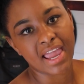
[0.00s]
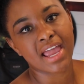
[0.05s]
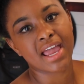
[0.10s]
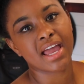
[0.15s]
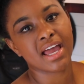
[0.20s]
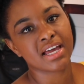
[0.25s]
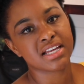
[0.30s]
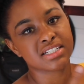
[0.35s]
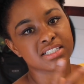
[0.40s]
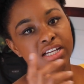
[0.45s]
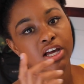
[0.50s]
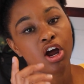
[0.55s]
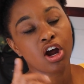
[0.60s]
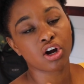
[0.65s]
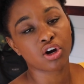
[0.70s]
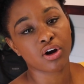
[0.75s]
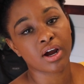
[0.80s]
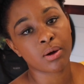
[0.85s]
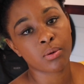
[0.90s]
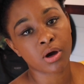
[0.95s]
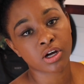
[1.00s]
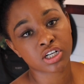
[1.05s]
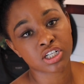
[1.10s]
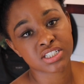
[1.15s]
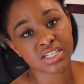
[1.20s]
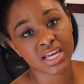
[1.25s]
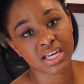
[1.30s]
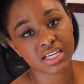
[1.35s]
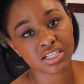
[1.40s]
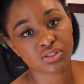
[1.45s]
and our gray water
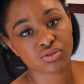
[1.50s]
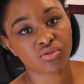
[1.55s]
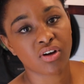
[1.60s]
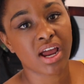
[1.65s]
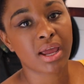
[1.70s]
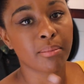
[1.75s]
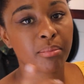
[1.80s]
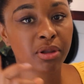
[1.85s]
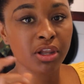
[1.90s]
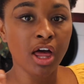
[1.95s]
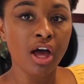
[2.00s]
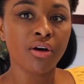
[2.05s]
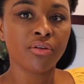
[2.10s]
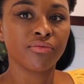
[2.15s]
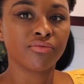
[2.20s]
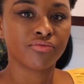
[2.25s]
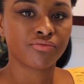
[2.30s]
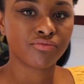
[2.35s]
tank is right below.